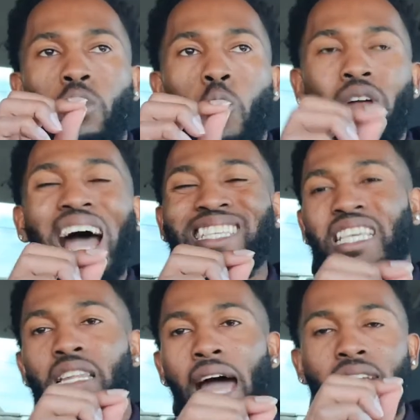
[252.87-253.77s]
What I
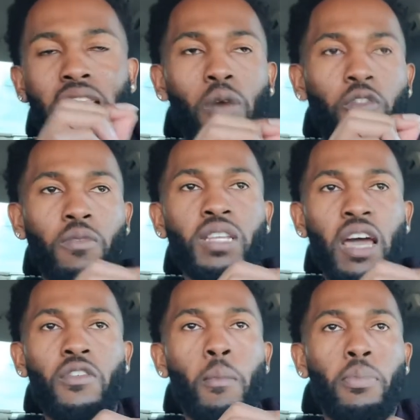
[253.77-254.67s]
seen last night from
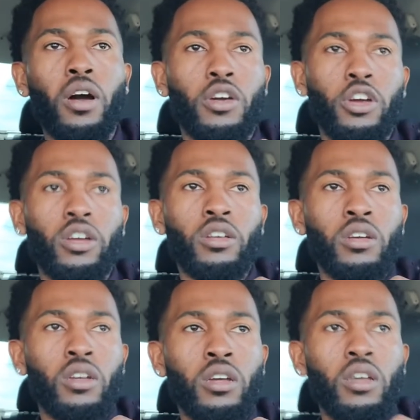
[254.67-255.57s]
Devin Booker,
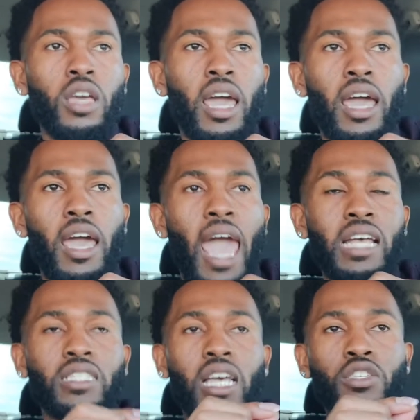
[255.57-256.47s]
and
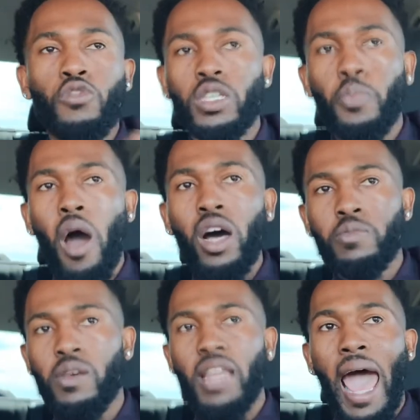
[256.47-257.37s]
since Chris Paul's
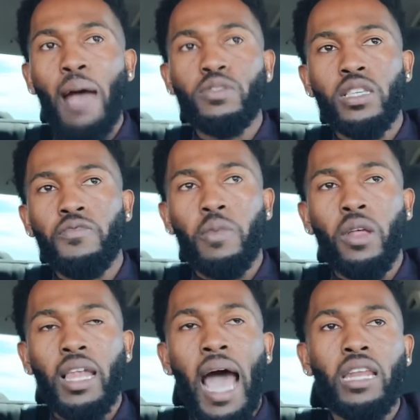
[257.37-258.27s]
been absent from the
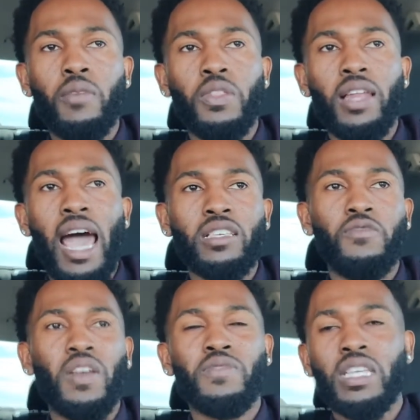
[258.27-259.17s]
lineup the last
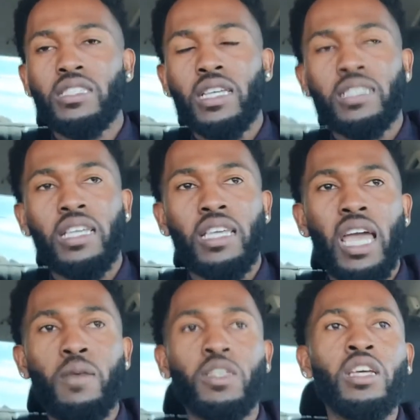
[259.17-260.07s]
15, 16
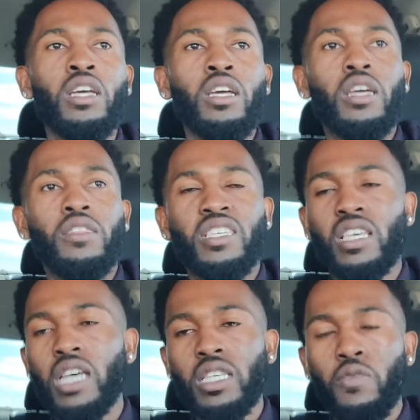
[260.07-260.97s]
games, the
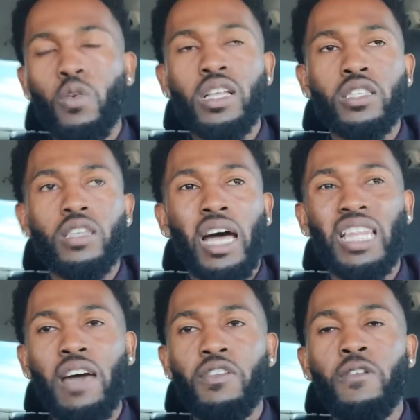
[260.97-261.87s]
Suns have went
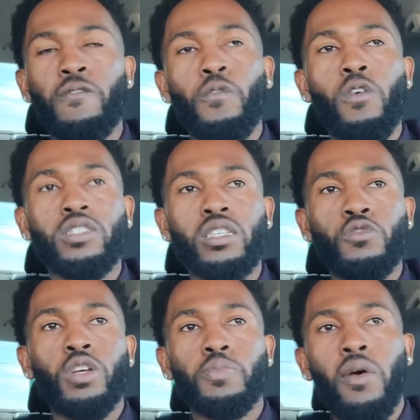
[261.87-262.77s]
11-4 since
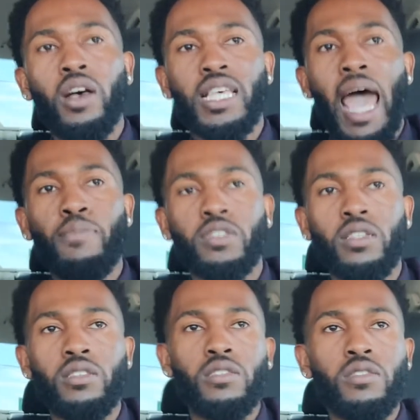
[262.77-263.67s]
Chris Paul's
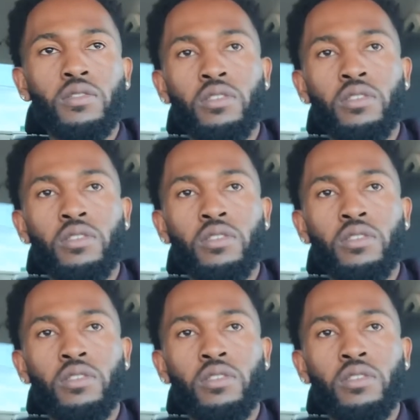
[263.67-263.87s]
absence.